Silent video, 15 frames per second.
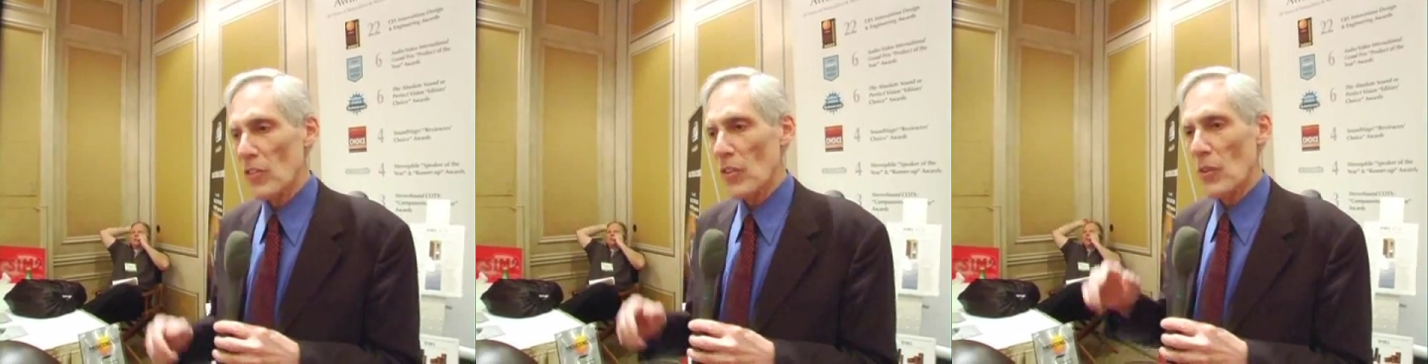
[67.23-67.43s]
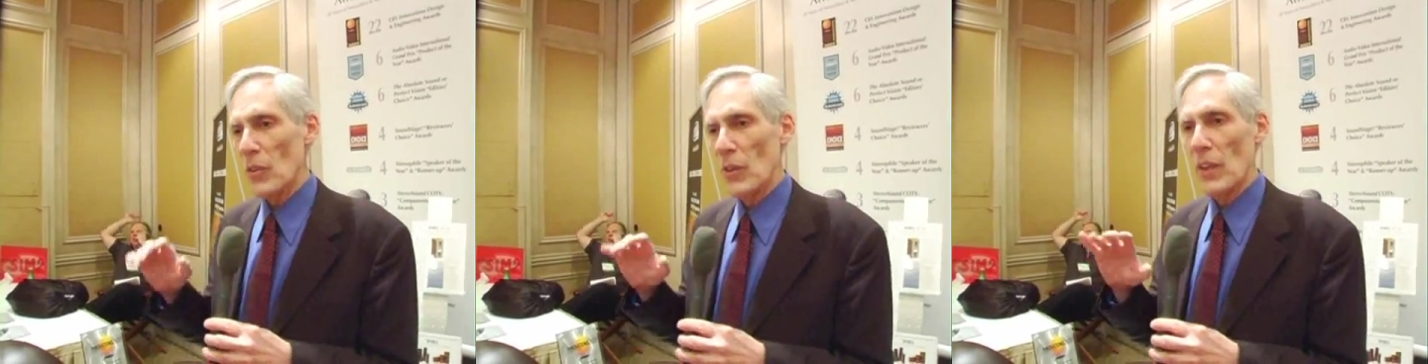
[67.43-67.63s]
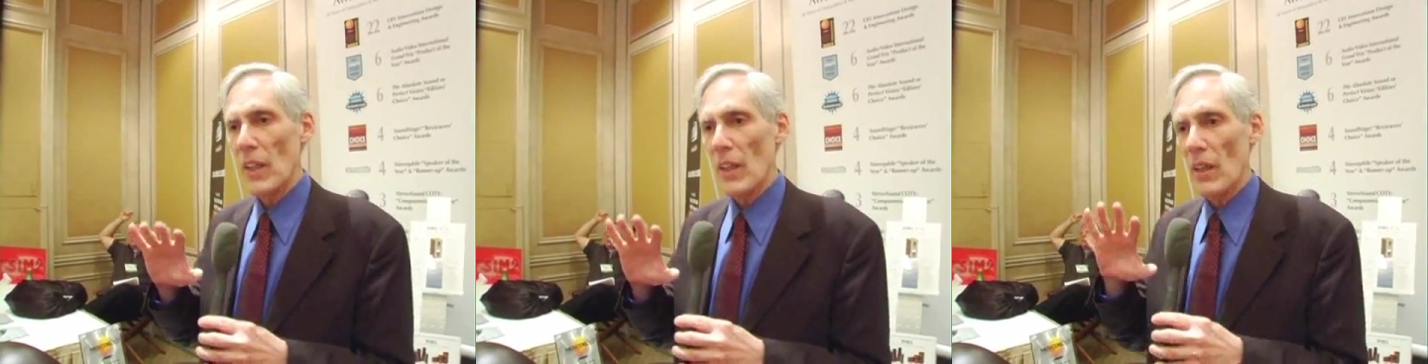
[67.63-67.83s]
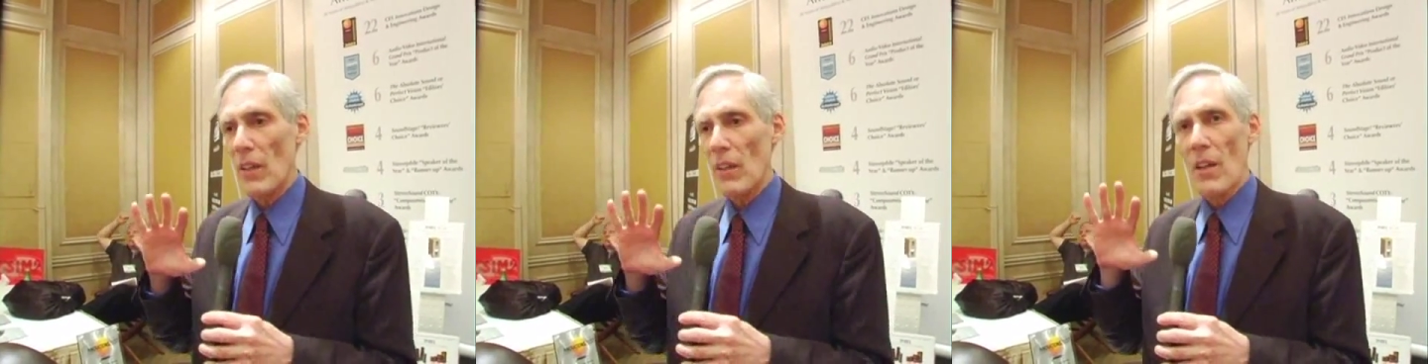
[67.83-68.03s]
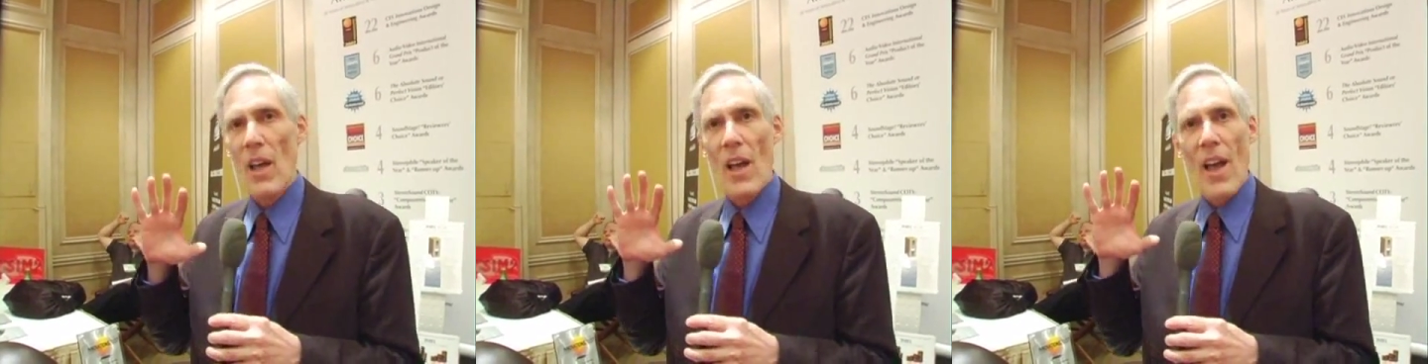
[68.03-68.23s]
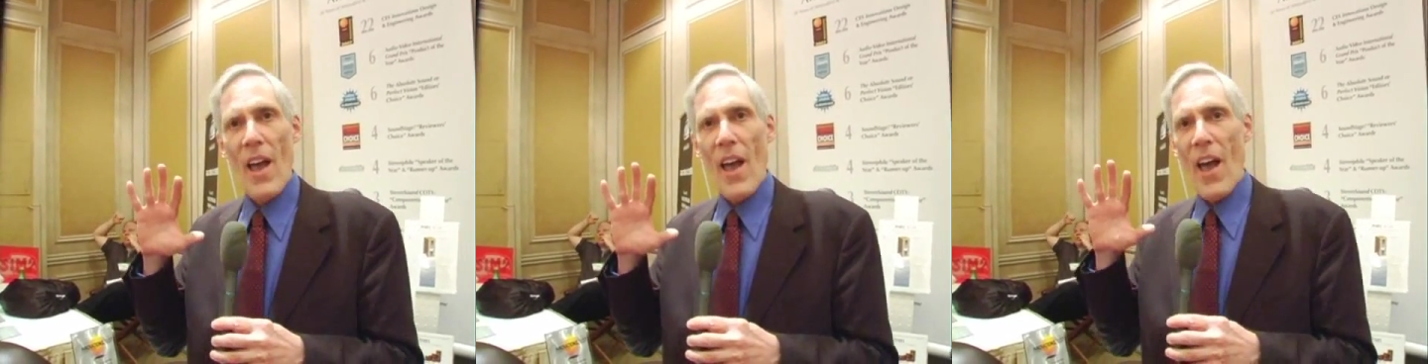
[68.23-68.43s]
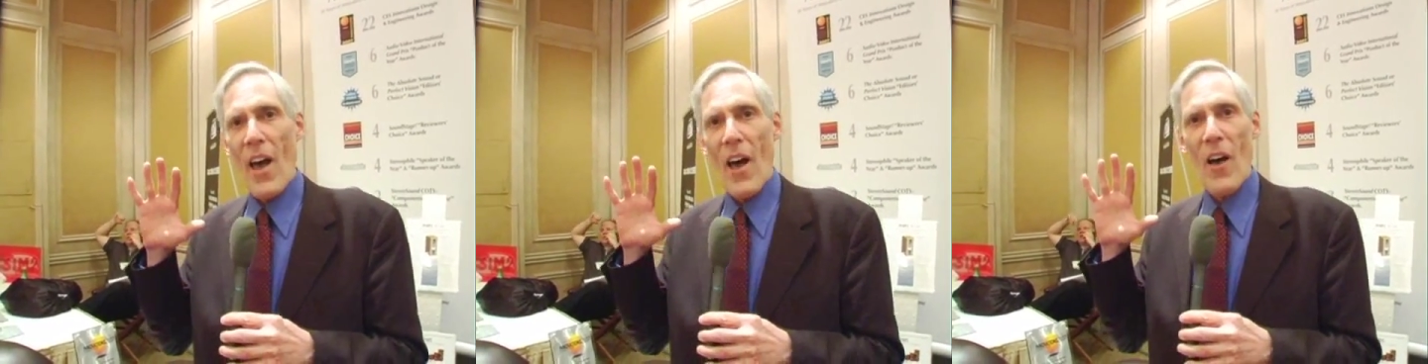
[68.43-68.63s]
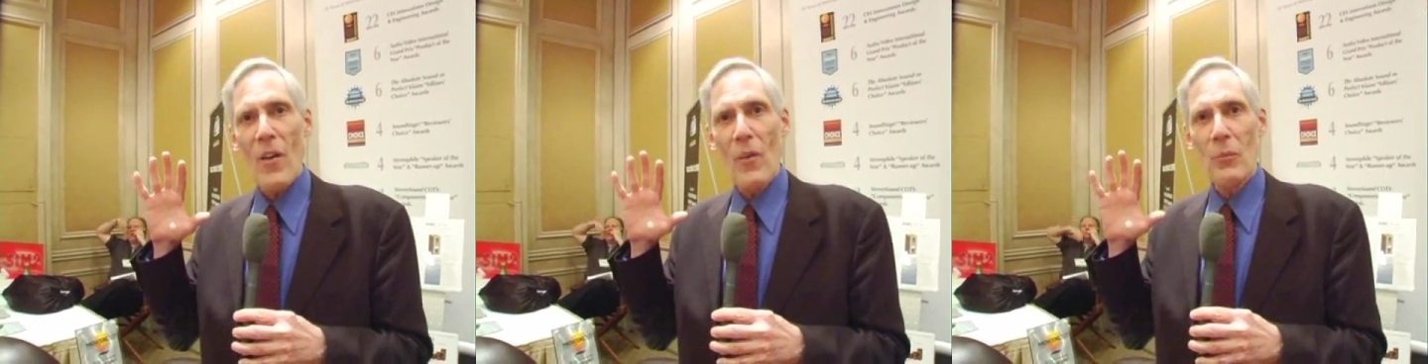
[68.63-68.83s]
So you get a
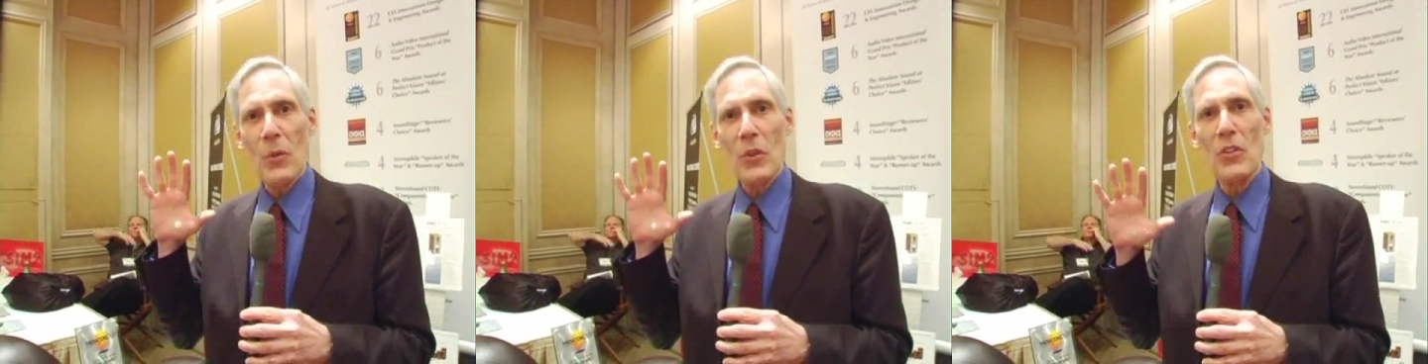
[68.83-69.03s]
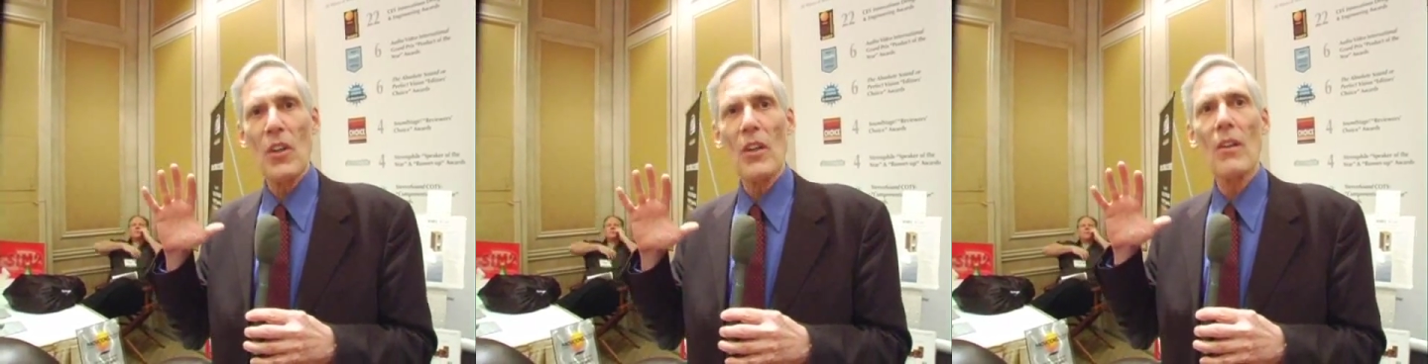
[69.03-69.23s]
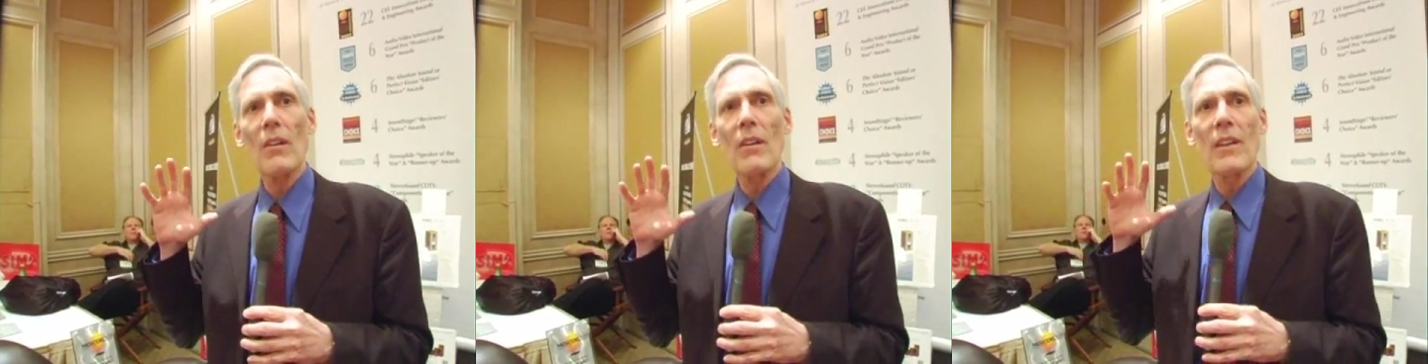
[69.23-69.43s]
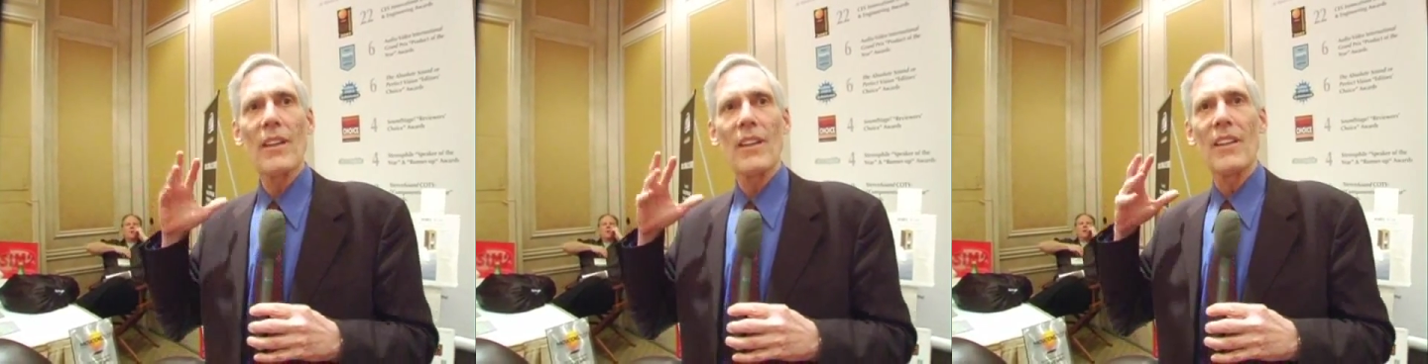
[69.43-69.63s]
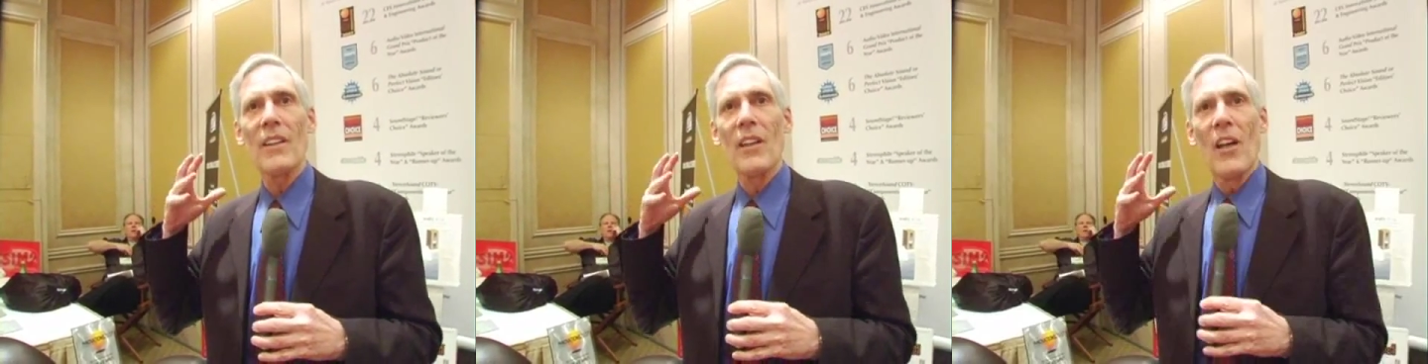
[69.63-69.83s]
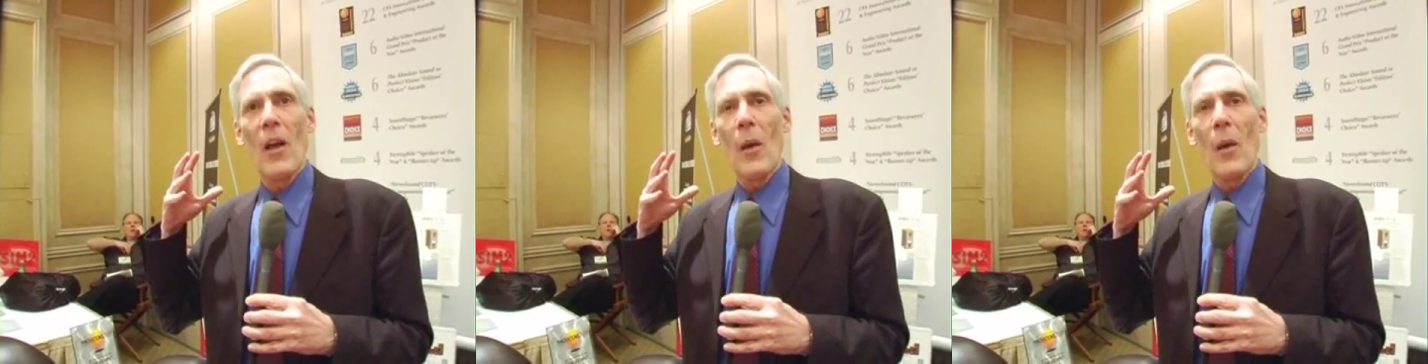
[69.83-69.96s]
particularly